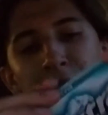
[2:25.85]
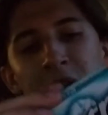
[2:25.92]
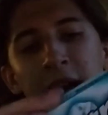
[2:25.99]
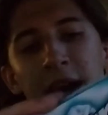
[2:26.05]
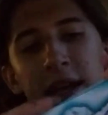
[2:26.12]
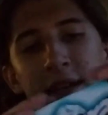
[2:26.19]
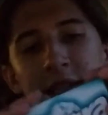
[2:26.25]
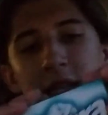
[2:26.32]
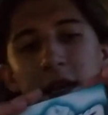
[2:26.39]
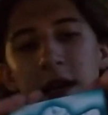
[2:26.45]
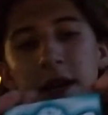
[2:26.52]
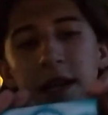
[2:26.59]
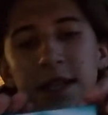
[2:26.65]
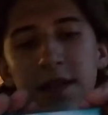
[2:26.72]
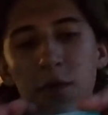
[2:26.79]
yeah, it's
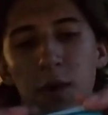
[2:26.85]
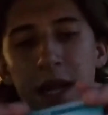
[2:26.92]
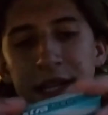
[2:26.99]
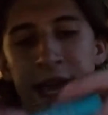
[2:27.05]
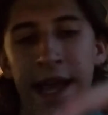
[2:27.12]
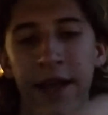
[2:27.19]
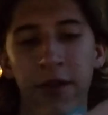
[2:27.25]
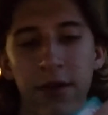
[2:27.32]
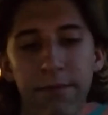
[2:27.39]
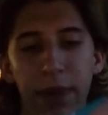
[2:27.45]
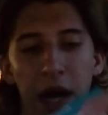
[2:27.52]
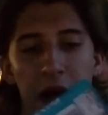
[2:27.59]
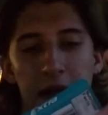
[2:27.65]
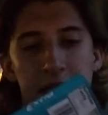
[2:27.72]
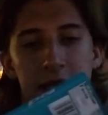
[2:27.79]
a rectangular
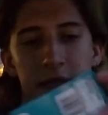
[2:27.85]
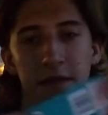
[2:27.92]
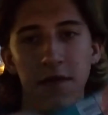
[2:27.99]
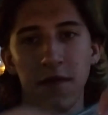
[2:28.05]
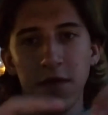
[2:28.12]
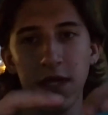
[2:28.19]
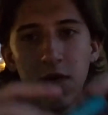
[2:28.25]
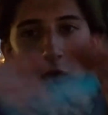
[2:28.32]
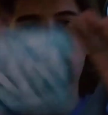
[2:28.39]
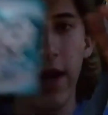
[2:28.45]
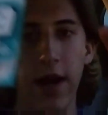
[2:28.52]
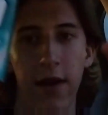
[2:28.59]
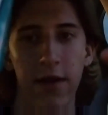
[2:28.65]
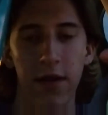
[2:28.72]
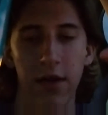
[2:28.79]
box. It's a little square,